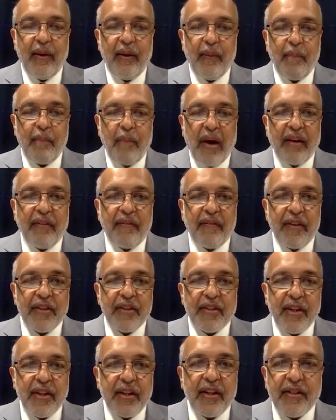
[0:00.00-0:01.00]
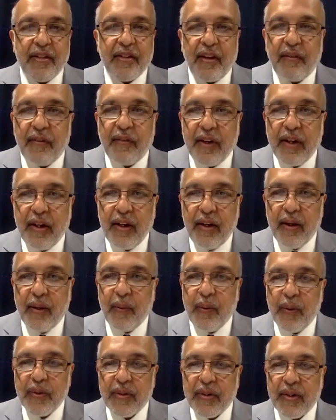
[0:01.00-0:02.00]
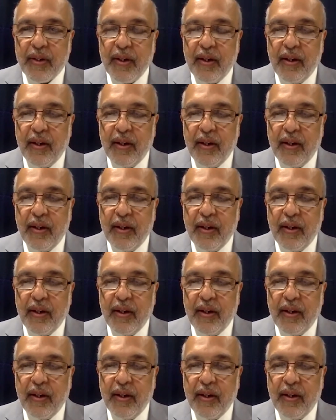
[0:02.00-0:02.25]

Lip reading: manifested itself in India was,